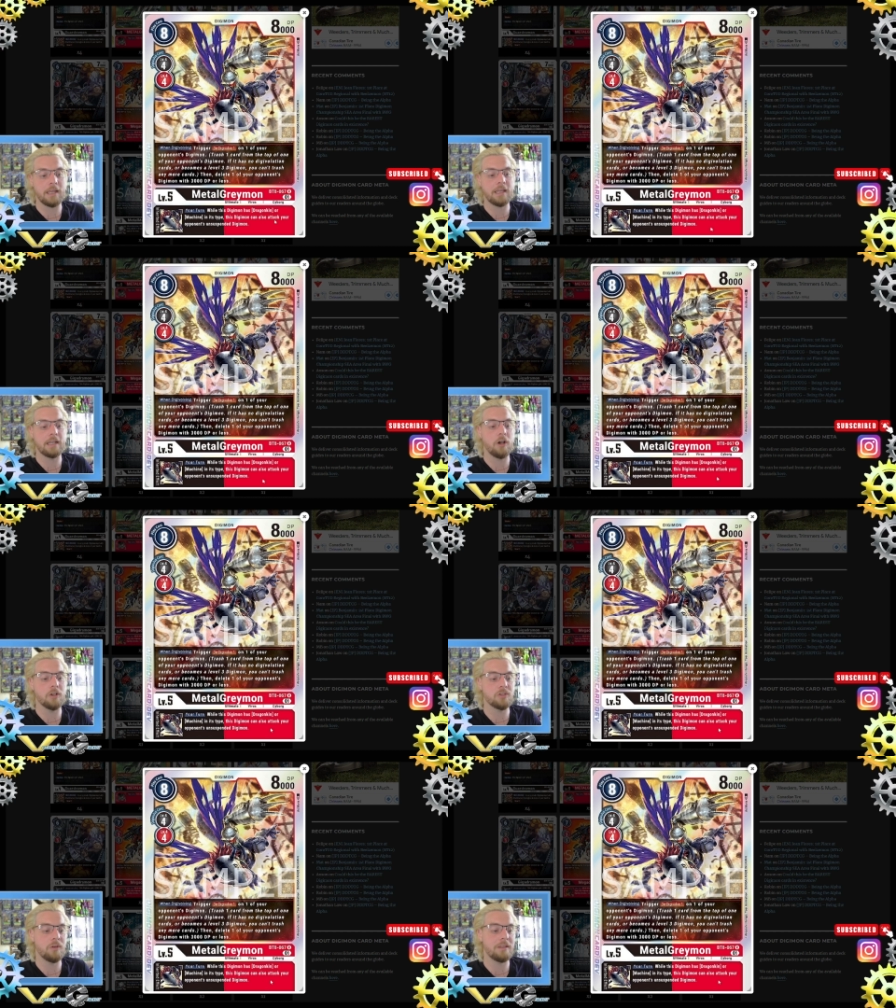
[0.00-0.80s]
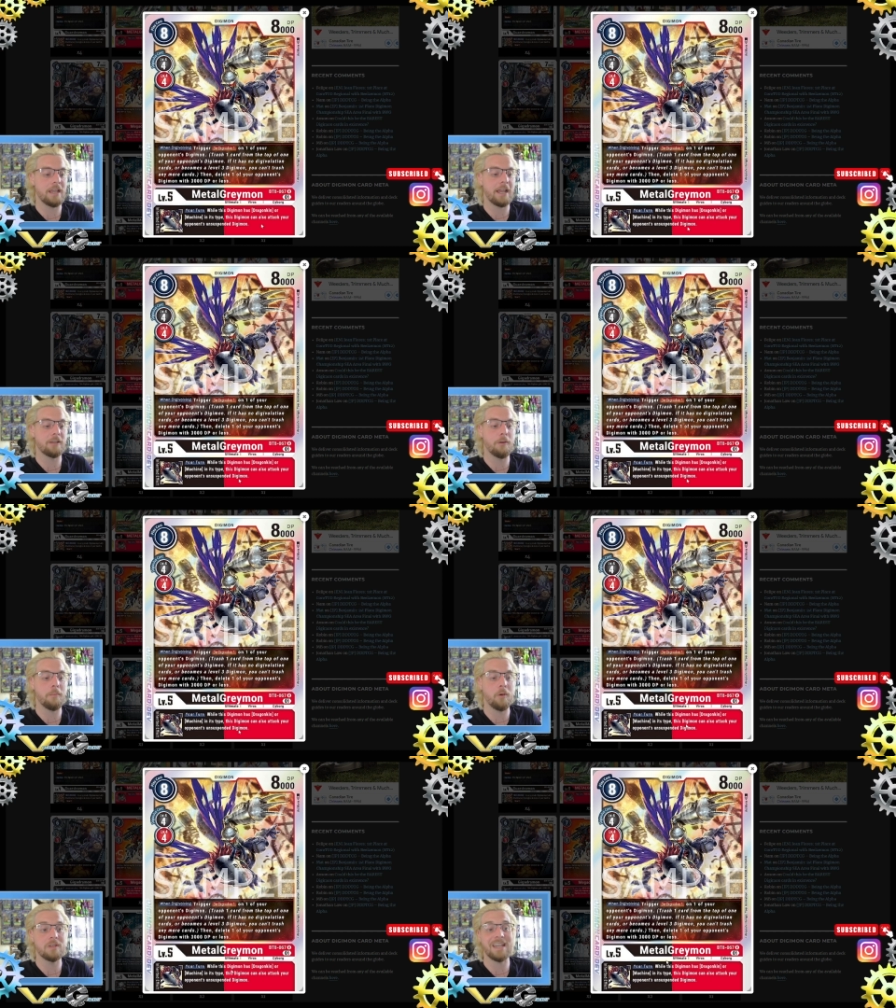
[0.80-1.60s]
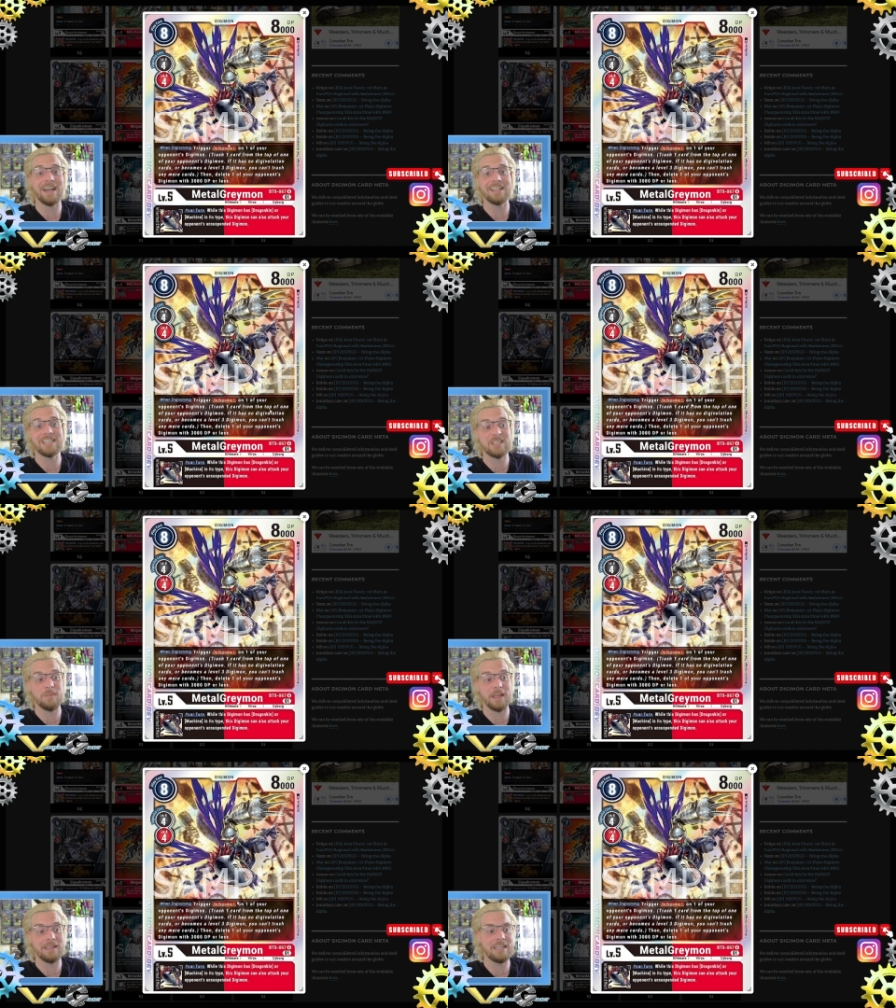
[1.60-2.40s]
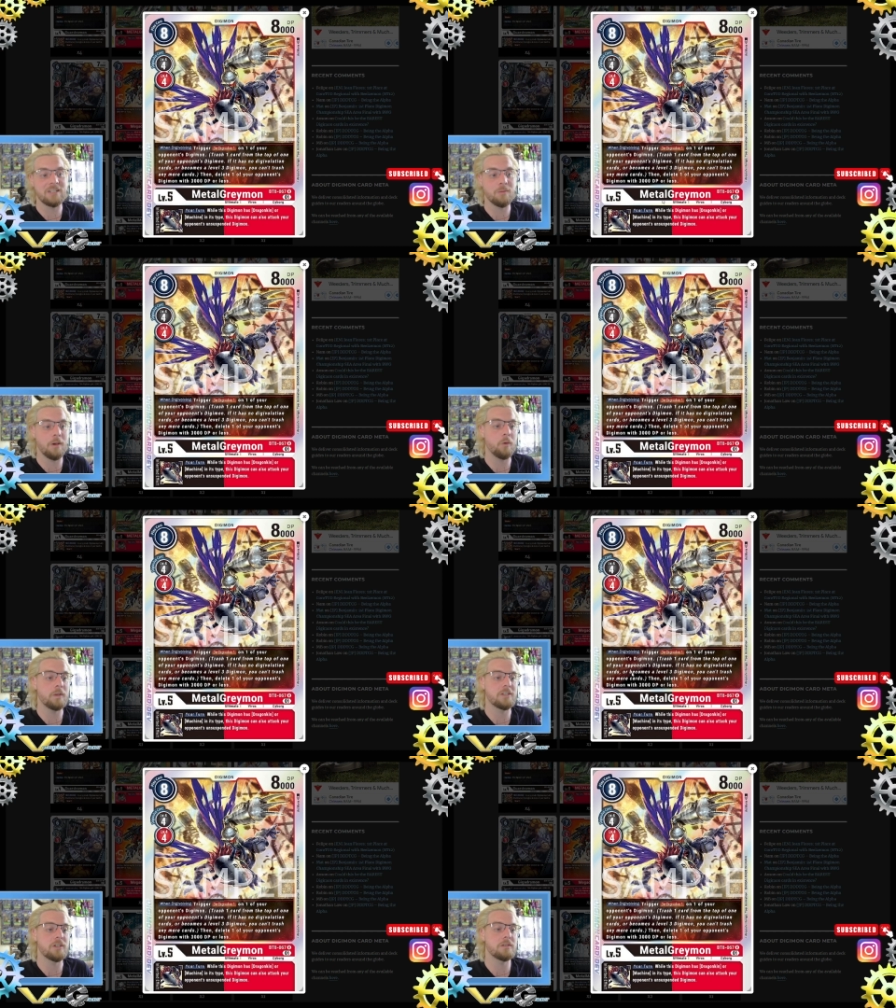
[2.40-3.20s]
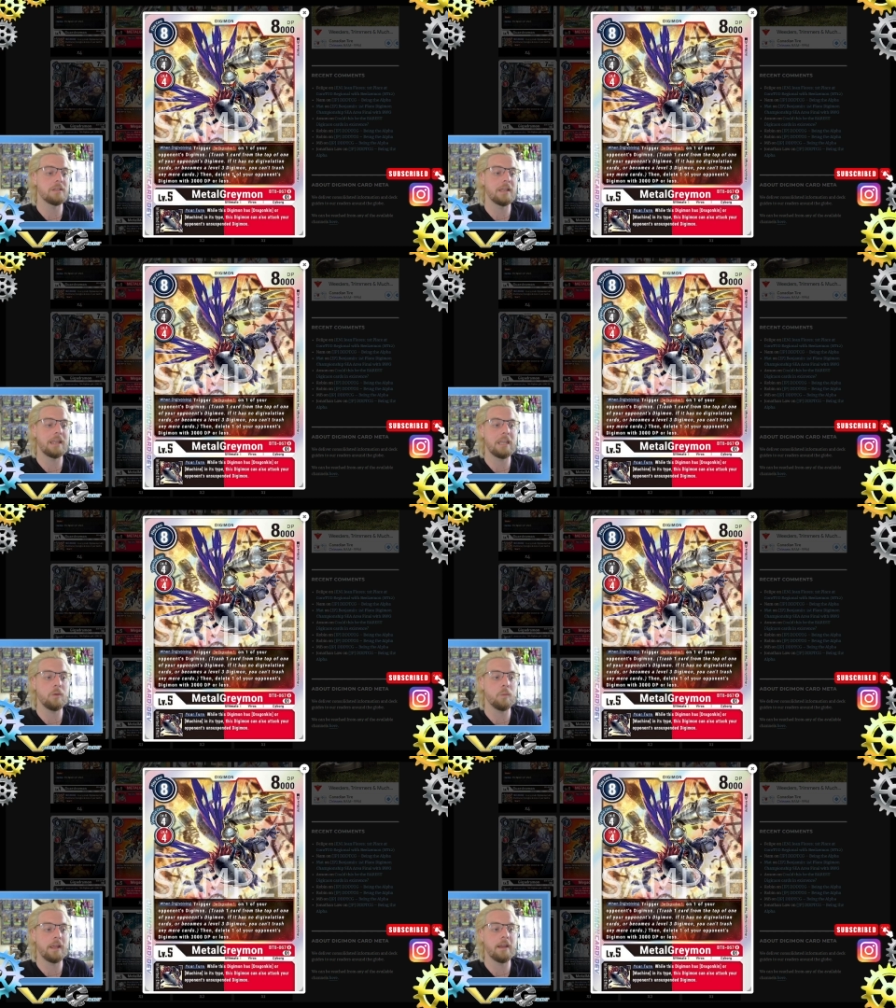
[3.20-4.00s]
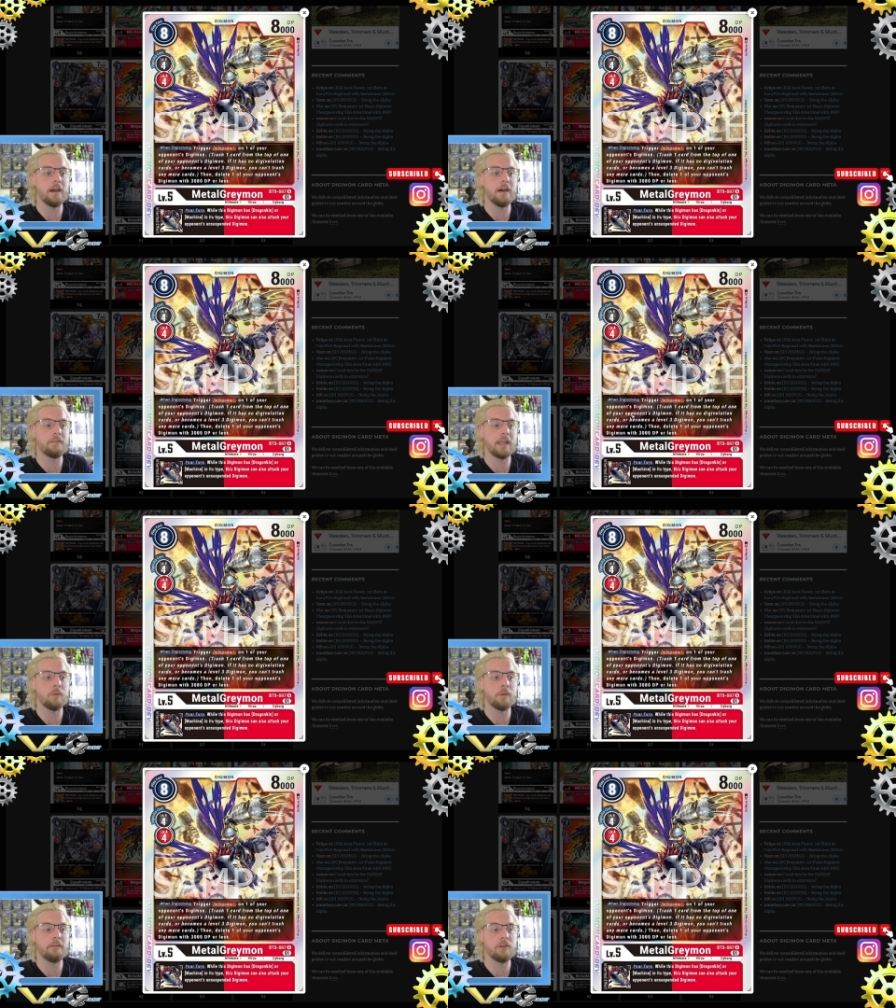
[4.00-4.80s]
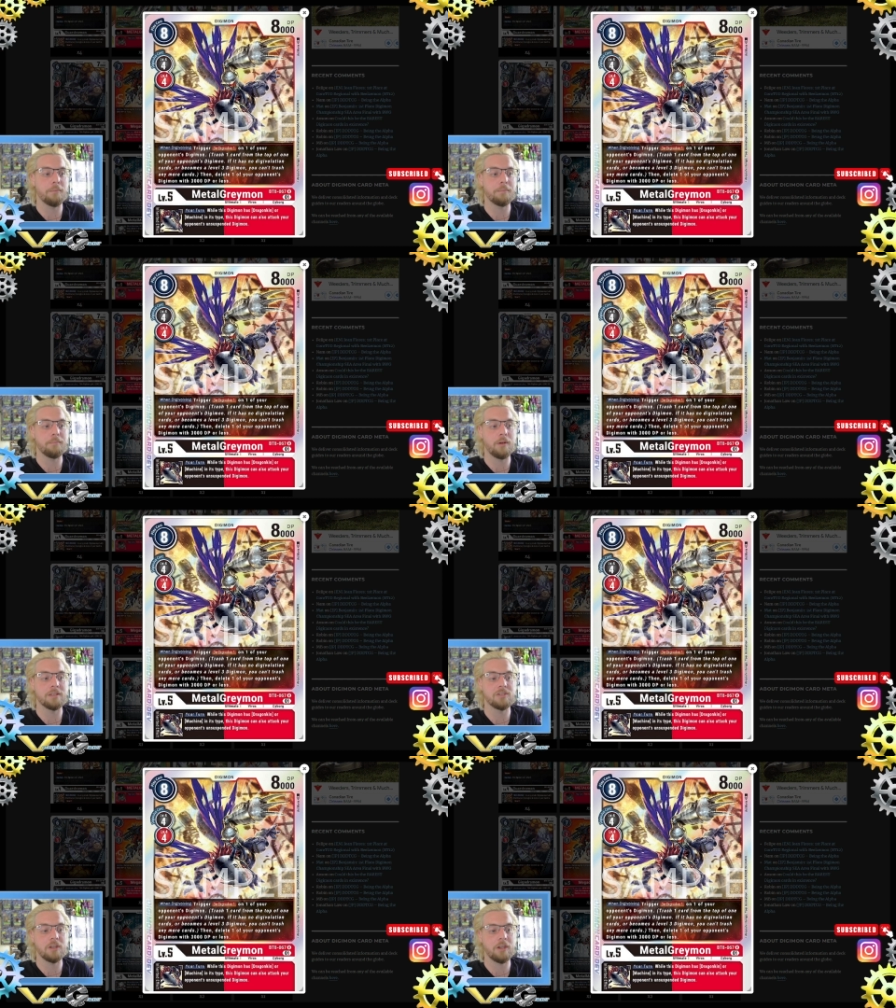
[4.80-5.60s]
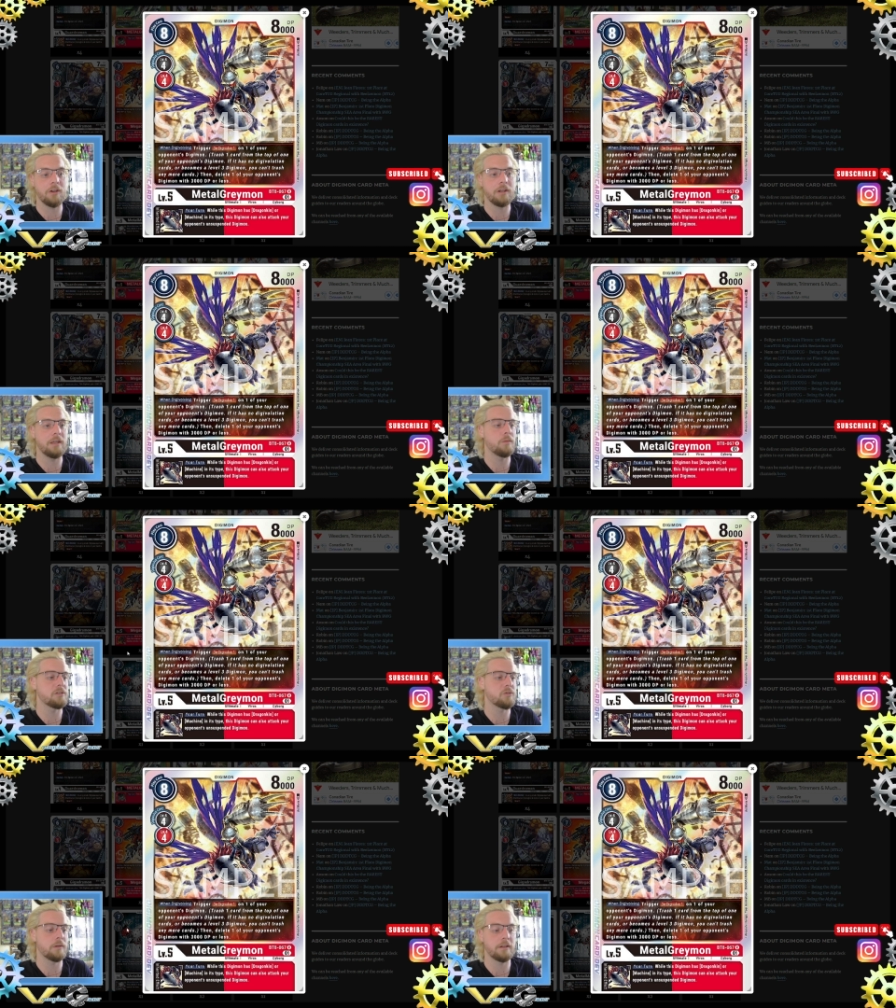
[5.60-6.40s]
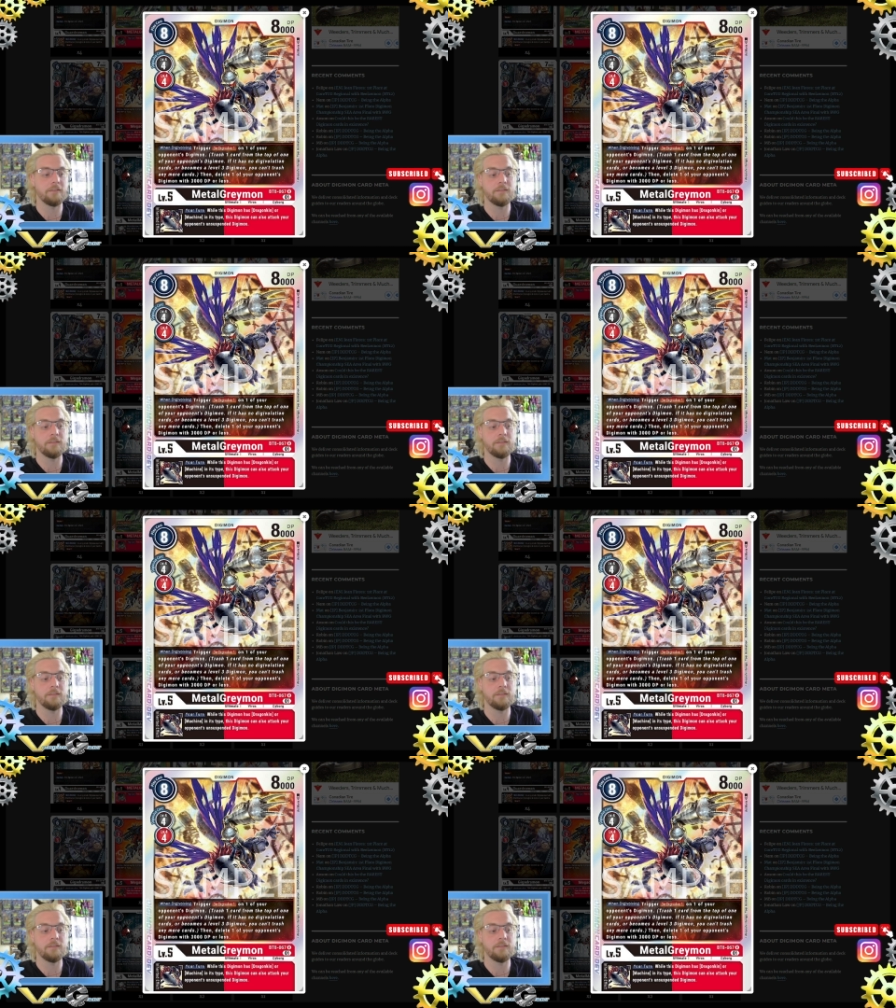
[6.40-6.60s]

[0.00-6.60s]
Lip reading: it can also attack your opponent's unsuspended Digimon, which is the key way of getting rid of your opponent's security, which we're going to